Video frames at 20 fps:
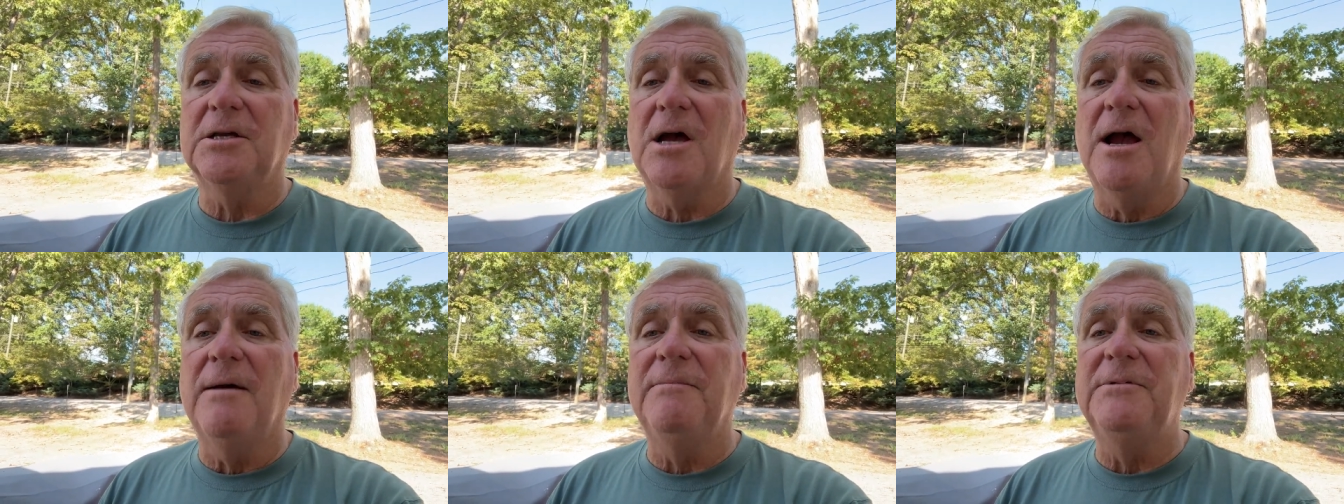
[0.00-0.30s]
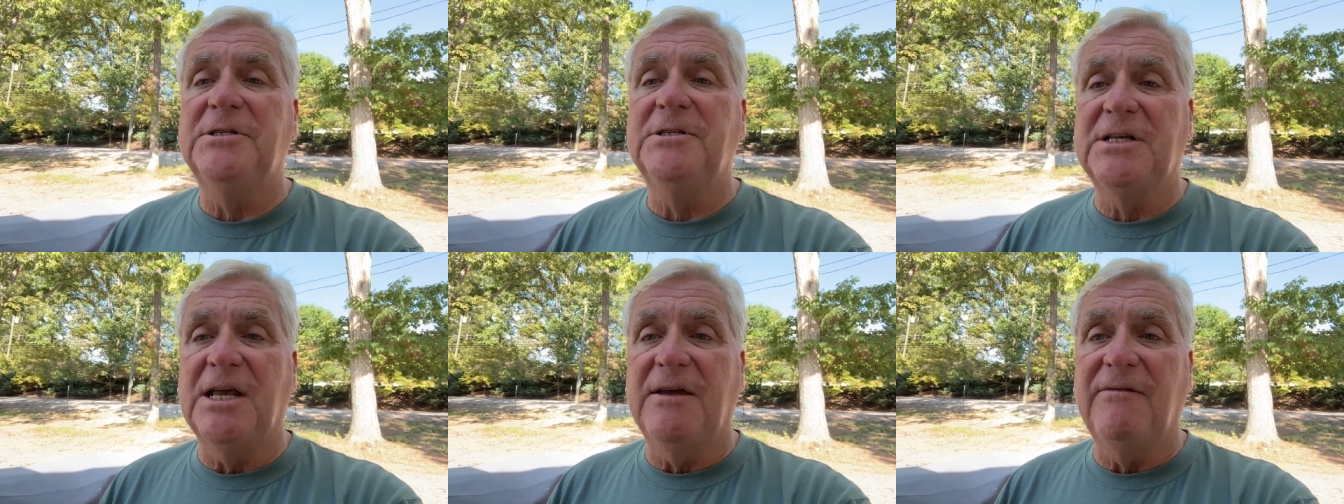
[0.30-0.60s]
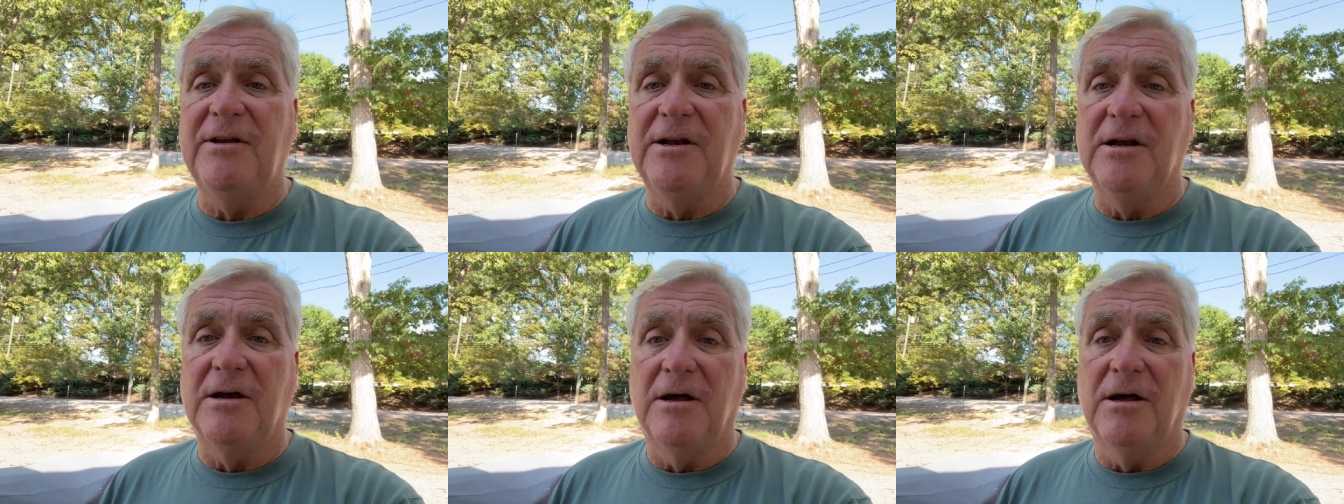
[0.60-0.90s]
I'm
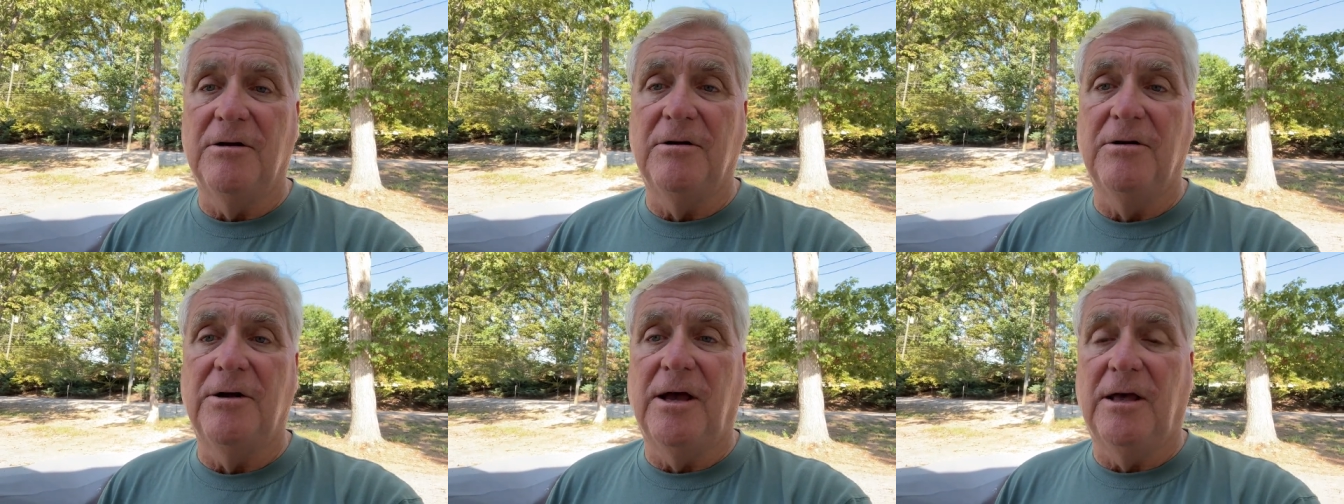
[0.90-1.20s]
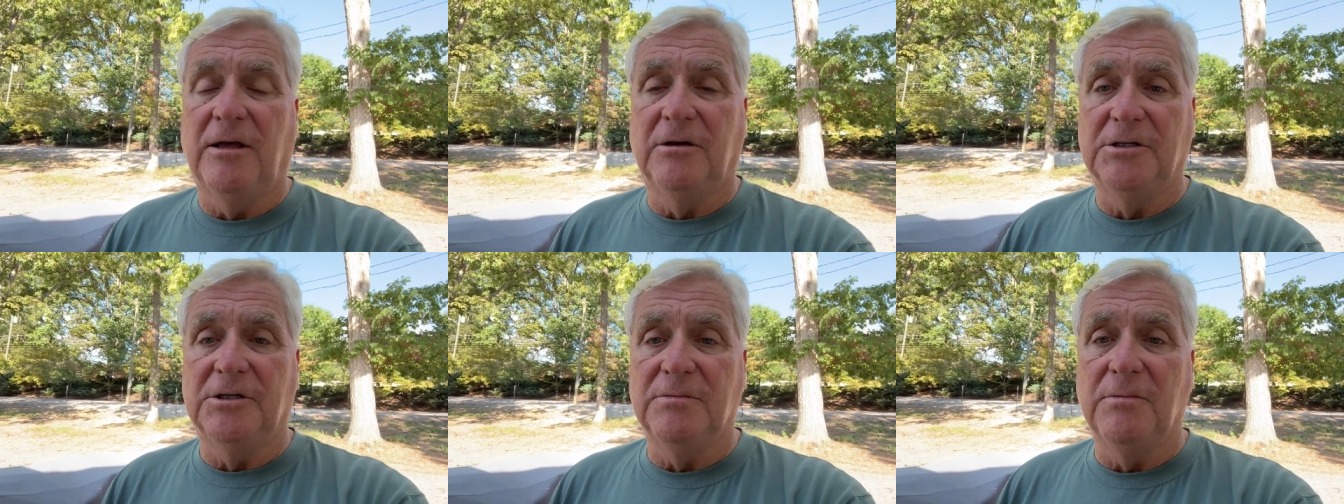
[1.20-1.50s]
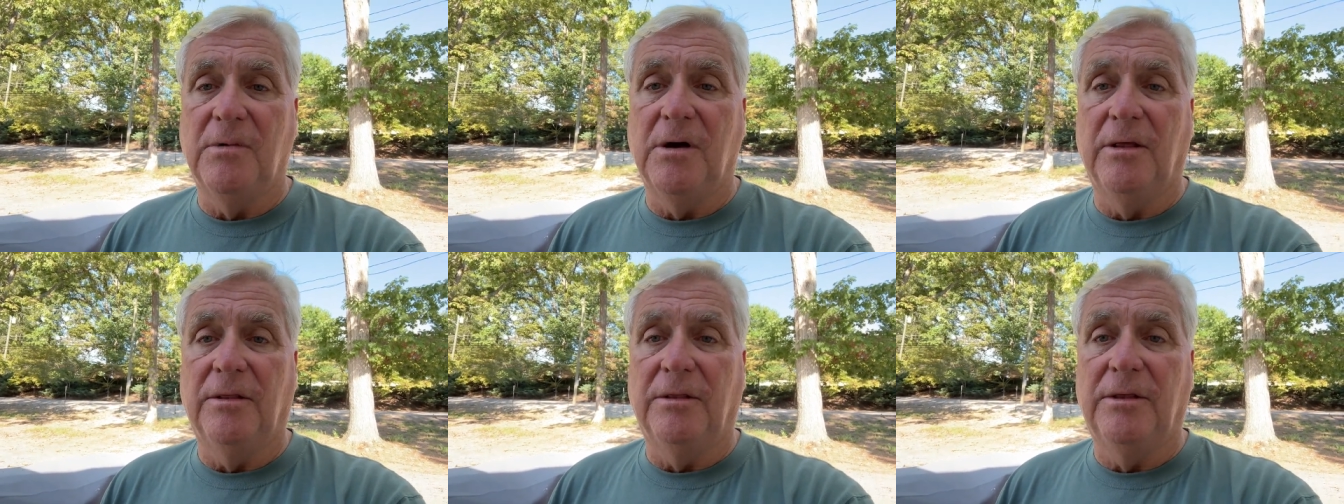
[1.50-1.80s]
saving $100 a
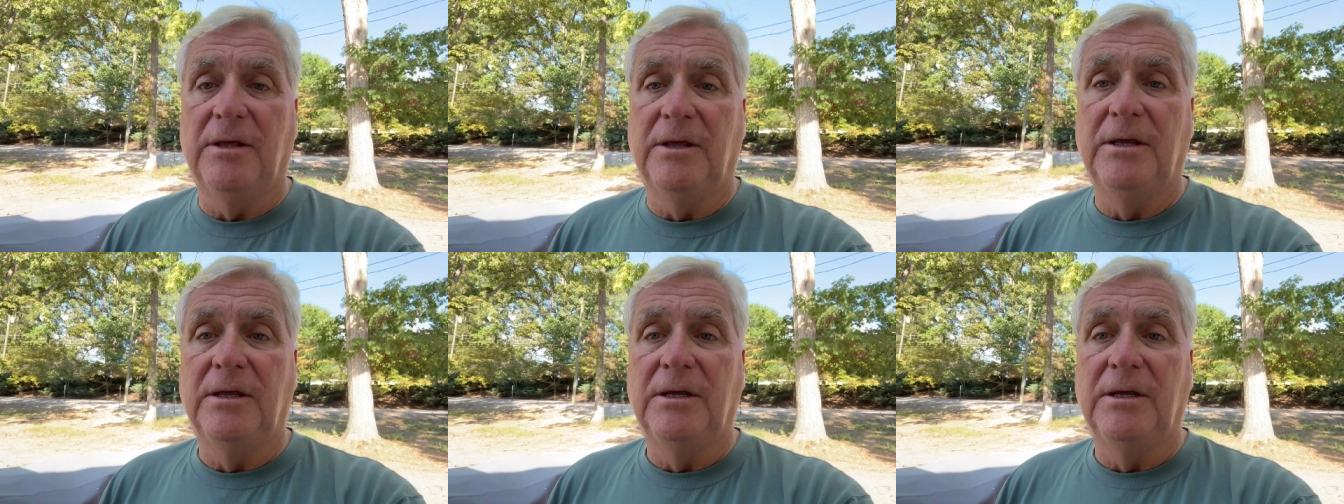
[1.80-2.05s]
month.